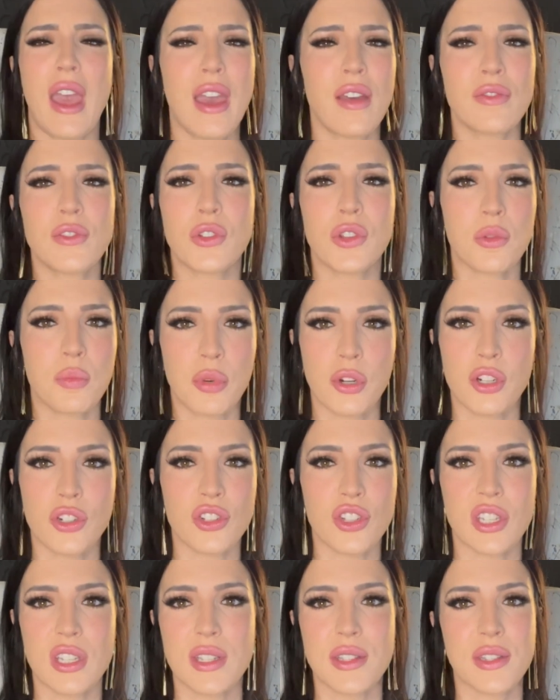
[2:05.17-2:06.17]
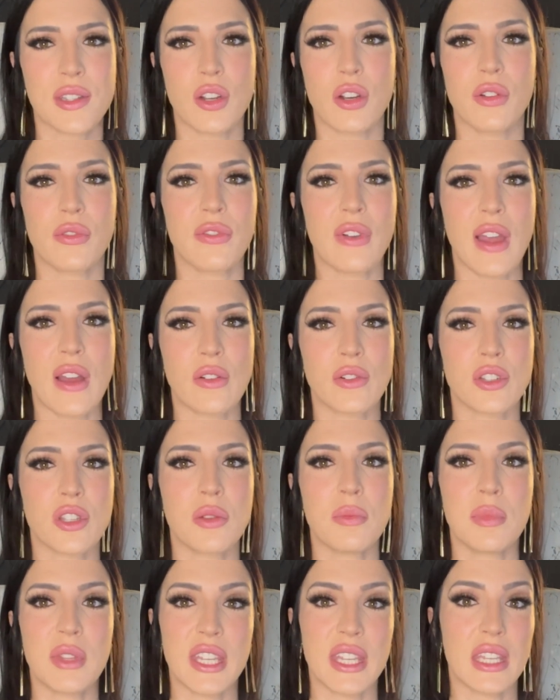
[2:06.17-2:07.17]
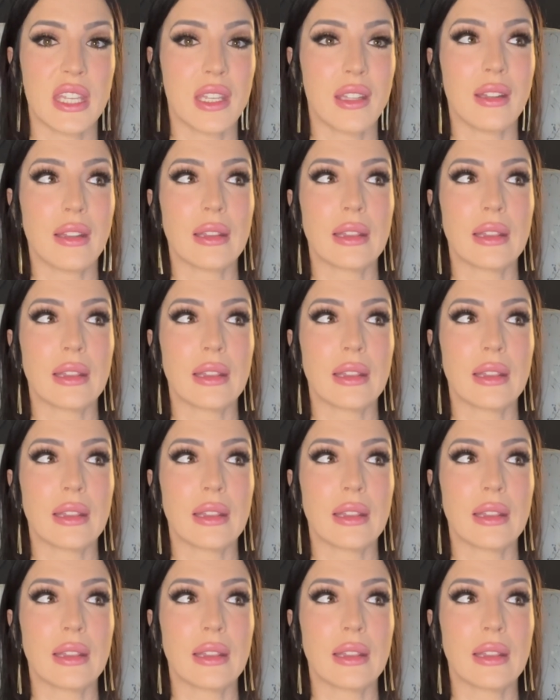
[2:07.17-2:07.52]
after the purchase there are found to be